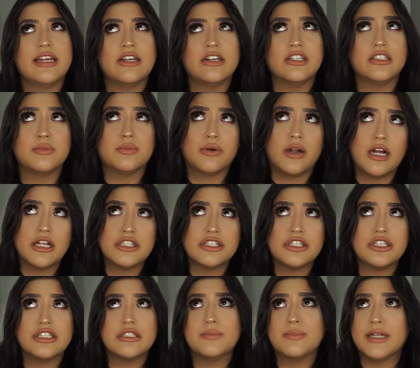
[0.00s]
Hills
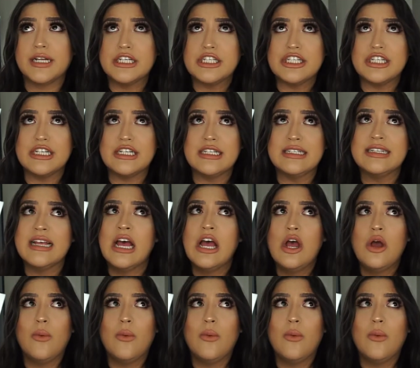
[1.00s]
bronzers, blushes,